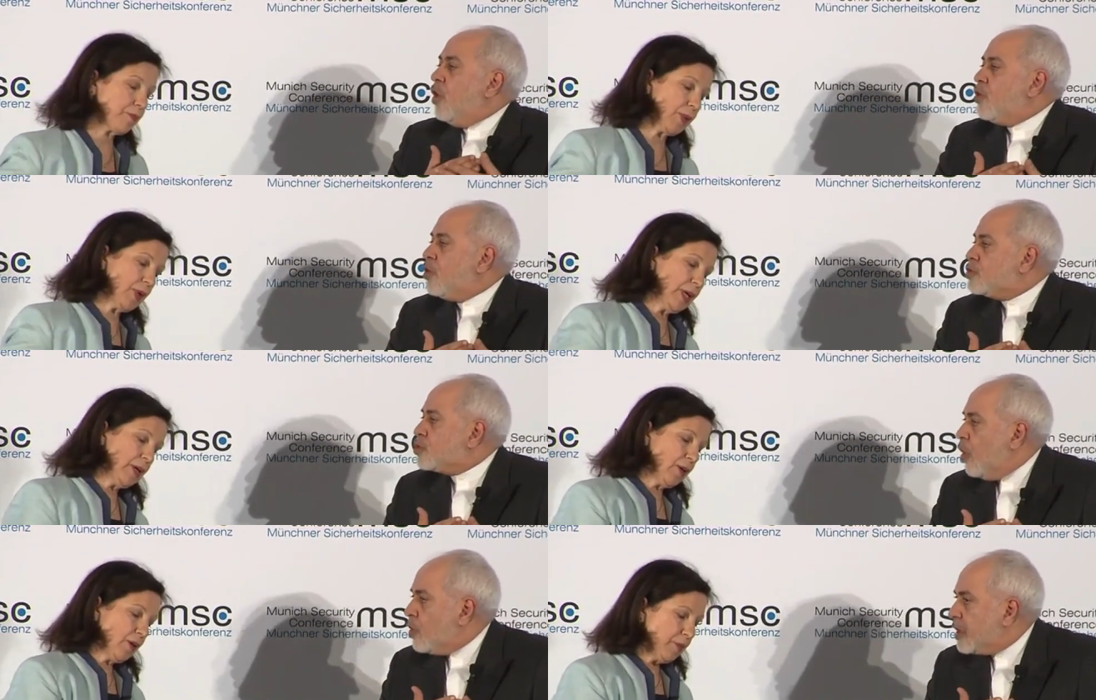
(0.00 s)
Speaker 1: don't
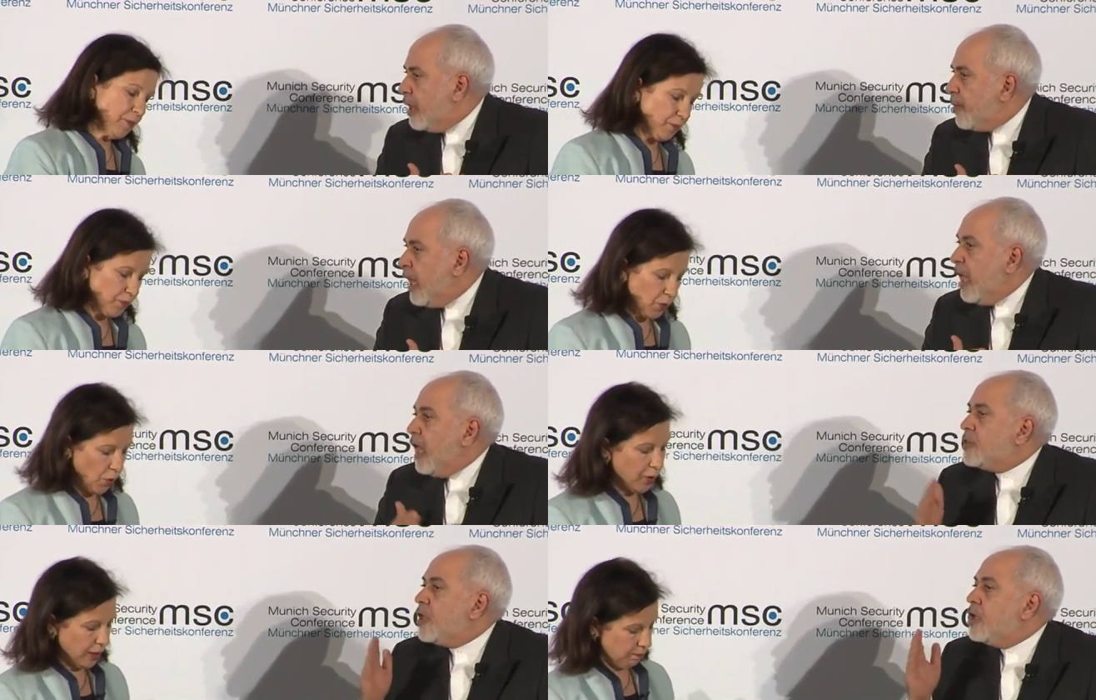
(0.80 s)
control them.
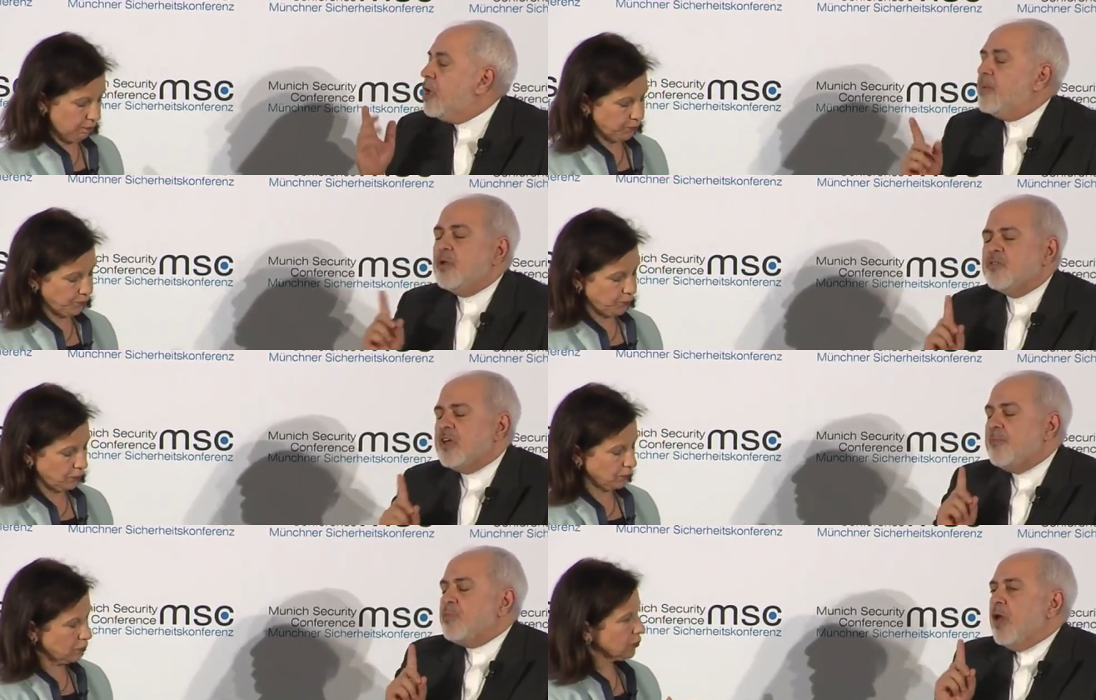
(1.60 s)
Okay. The, you
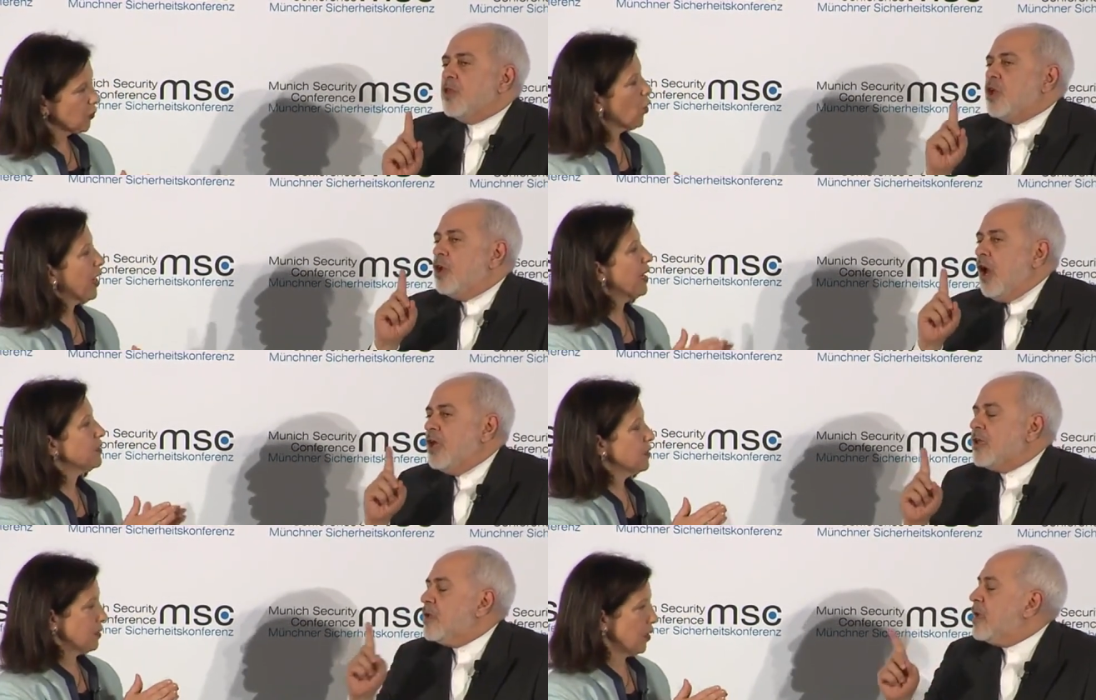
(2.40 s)
see, okay, United,
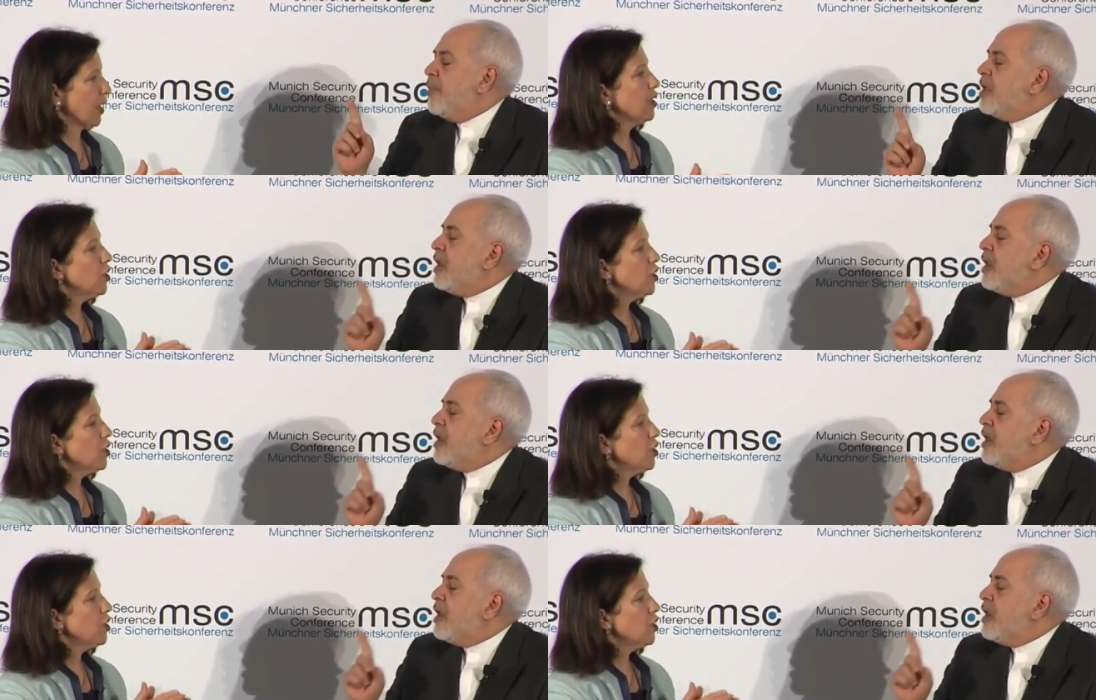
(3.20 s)
let's, okay. Let me,